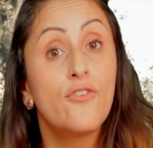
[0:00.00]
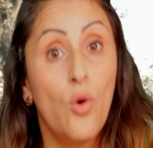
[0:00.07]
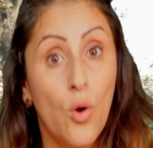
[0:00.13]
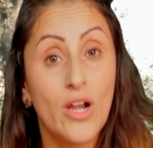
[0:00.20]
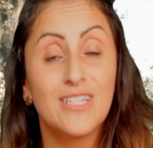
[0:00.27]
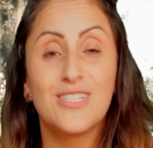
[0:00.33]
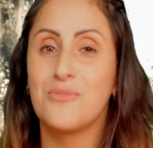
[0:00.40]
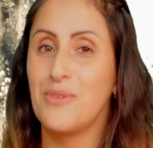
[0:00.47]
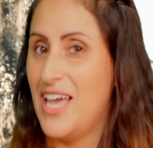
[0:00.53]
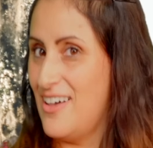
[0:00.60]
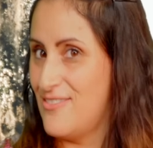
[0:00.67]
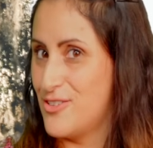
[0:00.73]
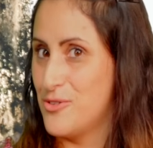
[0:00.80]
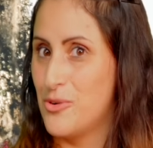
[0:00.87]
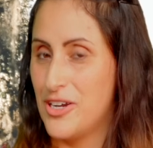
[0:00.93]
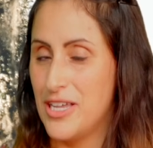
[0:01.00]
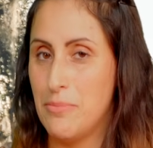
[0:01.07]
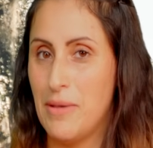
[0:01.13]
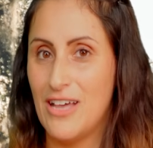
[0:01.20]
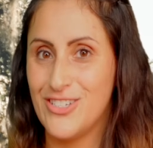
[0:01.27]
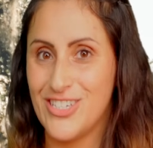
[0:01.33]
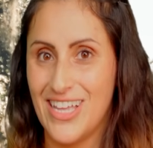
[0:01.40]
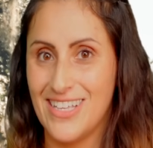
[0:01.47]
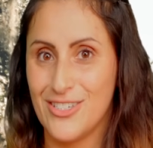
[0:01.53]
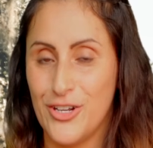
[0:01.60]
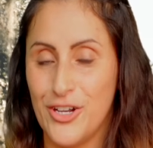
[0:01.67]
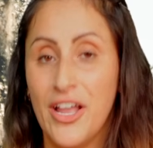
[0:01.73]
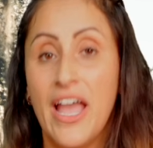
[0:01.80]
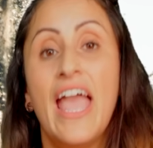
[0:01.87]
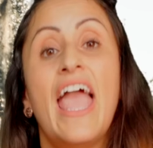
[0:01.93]
course, we have to worry about
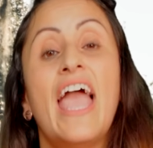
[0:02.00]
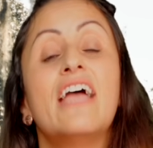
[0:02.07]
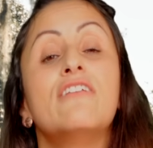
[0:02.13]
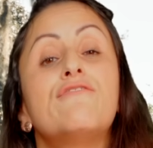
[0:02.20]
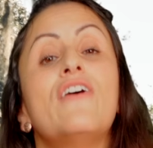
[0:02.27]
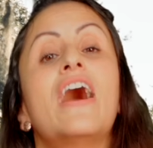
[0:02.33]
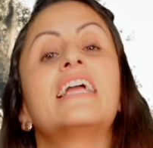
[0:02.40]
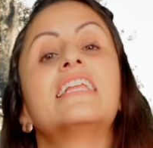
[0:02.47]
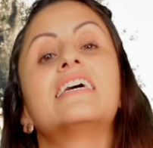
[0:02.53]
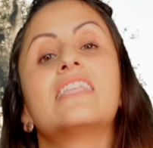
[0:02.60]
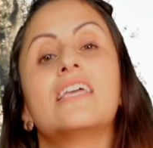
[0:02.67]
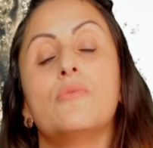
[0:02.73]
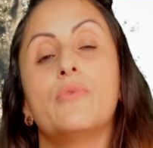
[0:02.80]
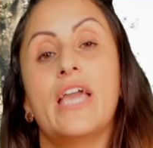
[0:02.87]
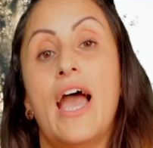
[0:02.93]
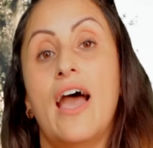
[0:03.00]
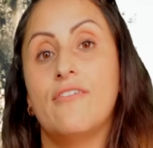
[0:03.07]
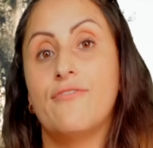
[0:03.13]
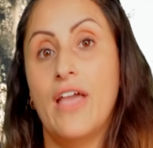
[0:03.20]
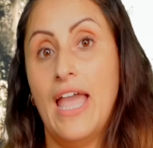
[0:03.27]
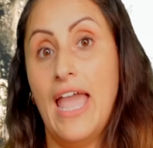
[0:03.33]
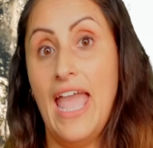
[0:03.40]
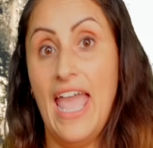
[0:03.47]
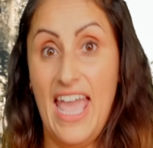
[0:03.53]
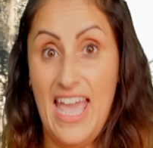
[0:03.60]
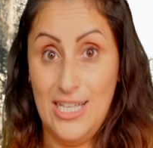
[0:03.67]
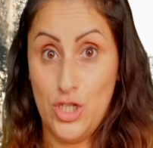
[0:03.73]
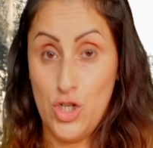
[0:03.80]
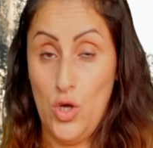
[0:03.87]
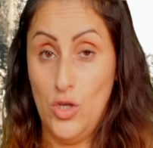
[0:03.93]
gender. And finally, we have
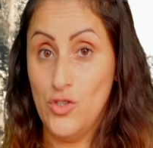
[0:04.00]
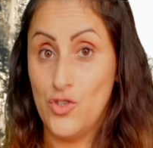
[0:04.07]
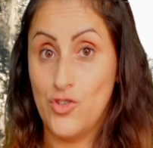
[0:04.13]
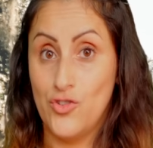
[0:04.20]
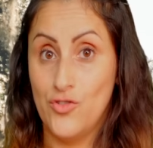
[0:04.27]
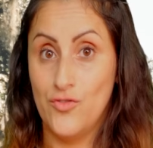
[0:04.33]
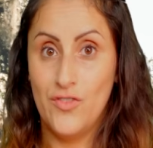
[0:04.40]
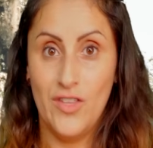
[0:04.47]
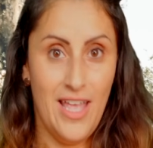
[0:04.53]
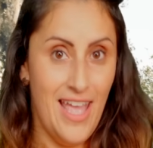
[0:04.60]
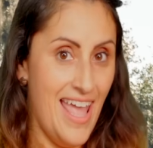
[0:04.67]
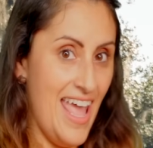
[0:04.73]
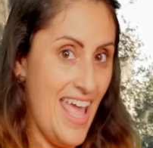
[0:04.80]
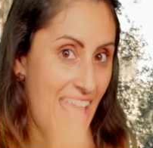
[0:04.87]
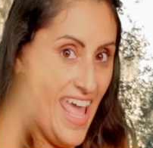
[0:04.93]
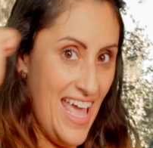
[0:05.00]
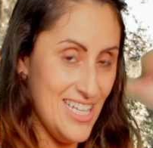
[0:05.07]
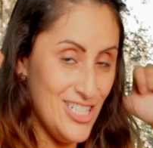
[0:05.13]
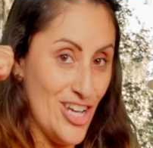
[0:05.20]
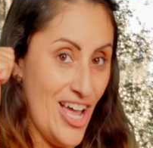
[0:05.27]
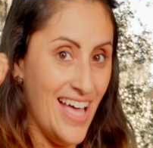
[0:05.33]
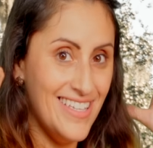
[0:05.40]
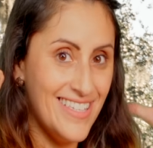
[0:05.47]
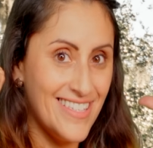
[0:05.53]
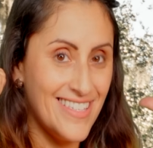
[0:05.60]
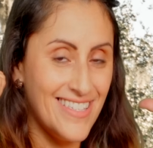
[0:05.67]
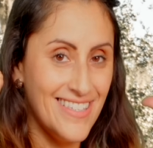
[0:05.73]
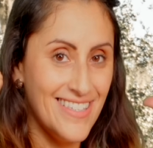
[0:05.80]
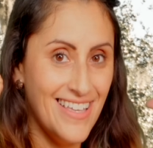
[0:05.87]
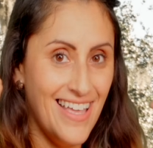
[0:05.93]
ellos,
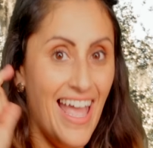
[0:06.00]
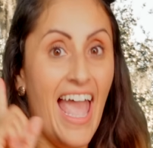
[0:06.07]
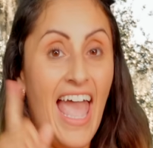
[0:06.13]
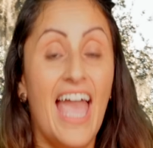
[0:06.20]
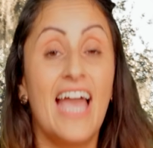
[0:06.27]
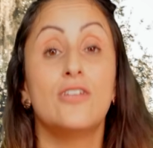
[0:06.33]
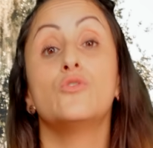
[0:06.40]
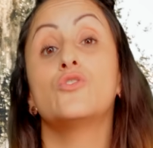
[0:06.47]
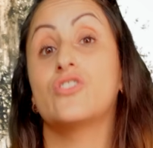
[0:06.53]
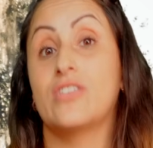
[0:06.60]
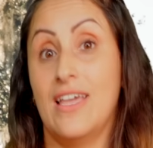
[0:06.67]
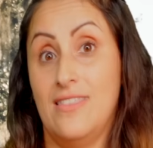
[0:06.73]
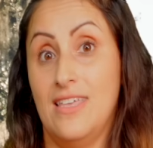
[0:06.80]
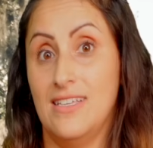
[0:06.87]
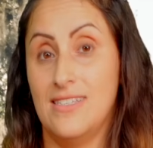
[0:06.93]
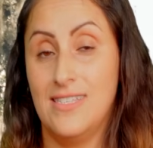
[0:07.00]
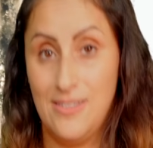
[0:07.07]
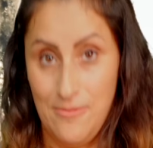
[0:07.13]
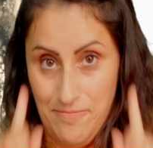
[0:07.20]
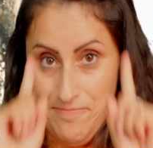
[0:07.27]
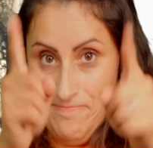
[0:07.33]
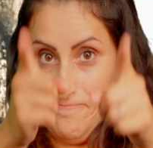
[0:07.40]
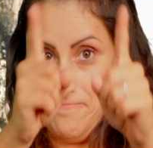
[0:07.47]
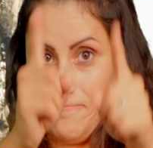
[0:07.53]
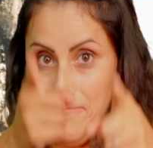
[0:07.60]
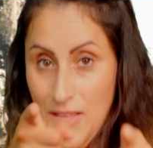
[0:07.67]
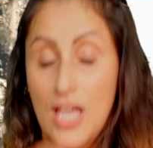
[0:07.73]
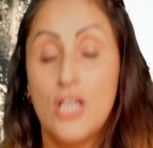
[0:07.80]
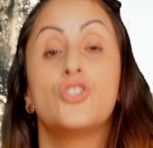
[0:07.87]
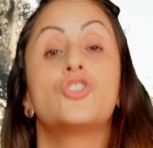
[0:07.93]
ellas, and ustedes.
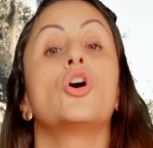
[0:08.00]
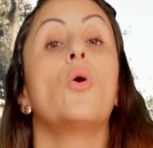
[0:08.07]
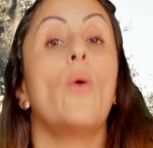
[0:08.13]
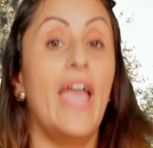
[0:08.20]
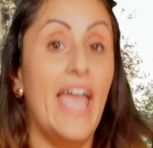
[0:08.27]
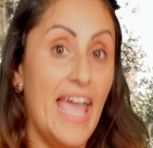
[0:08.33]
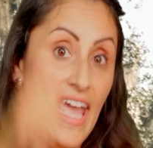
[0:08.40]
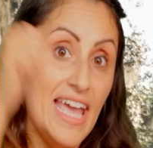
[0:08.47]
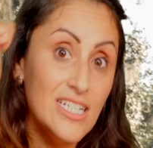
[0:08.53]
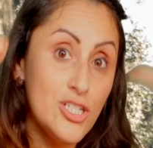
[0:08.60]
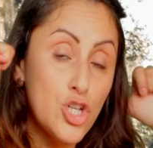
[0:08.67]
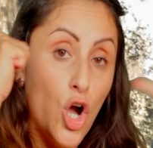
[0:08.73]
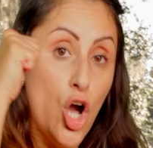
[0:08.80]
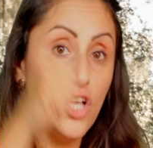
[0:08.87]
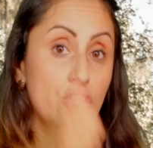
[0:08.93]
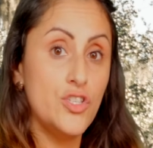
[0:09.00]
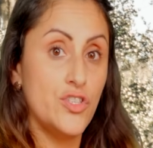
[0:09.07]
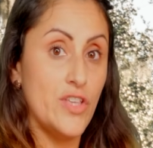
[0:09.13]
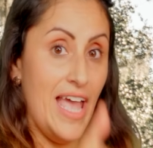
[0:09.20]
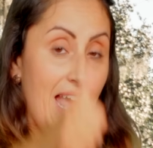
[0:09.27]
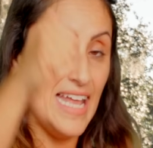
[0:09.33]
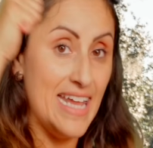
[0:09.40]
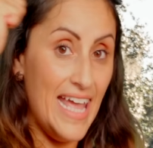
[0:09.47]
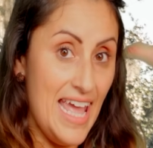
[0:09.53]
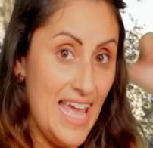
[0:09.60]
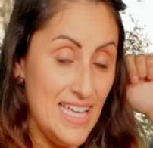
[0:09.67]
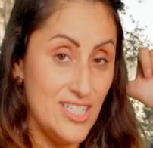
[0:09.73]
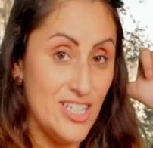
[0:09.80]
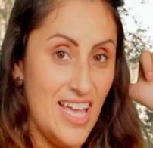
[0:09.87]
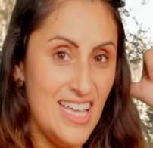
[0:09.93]
So ellos and
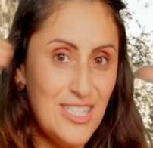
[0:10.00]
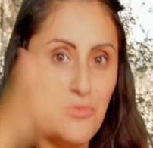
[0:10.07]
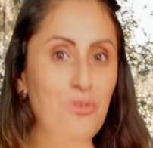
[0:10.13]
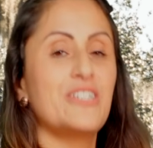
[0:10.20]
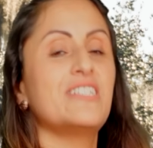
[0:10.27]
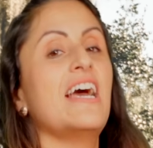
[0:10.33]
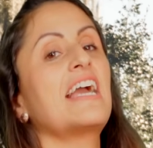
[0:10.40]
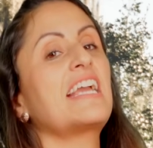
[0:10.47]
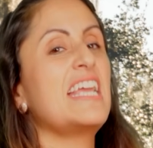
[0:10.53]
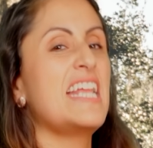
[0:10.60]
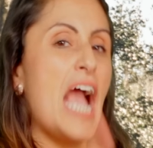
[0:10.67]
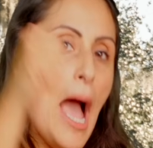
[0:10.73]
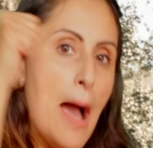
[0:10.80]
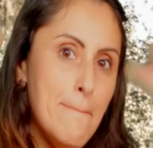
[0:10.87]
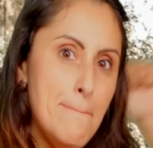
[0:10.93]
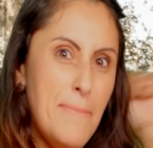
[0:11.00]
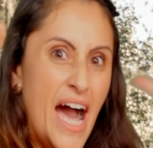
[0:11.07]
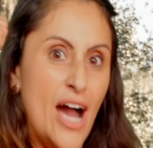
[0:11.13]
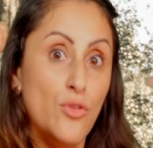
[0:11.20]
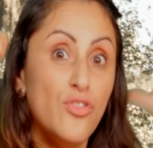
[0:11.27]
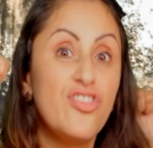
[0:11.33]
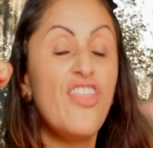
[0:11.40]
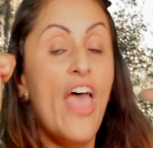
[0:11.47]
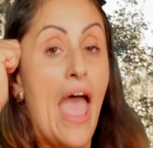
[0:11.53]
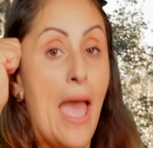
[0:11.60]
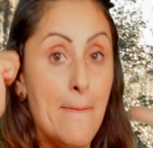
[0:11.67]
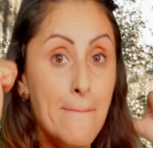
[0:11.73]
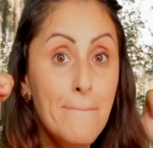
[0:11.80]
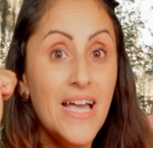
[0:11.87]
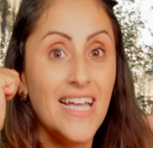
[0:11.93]
ellas, we're talking about
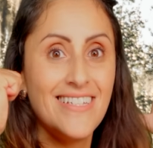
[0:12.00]
them.